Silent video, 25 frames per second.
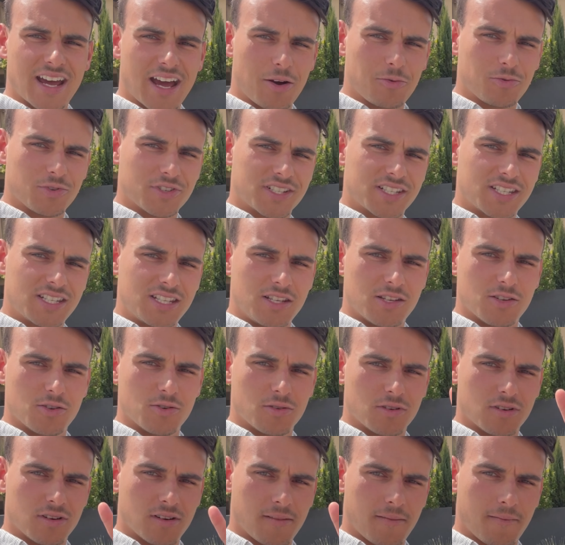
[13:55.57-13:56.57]
I will see
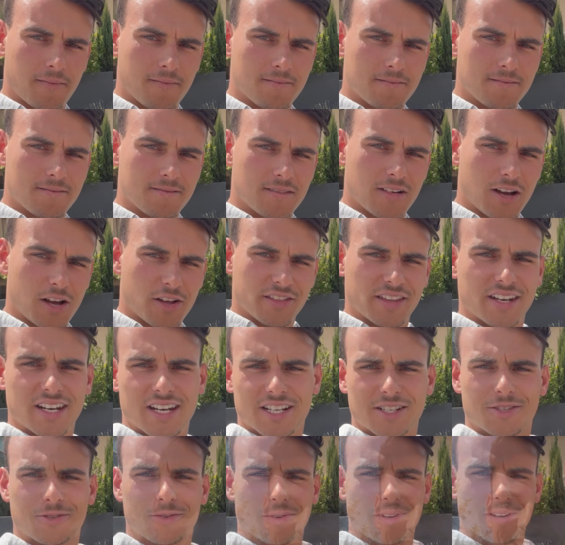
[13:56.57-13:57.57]
you on the
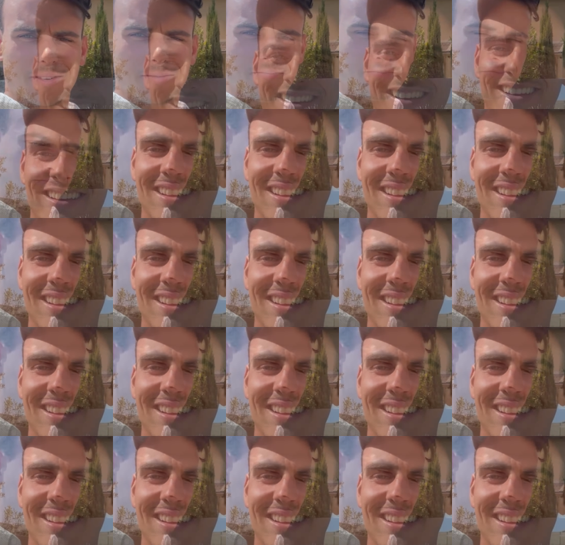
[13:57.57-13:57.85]
next one.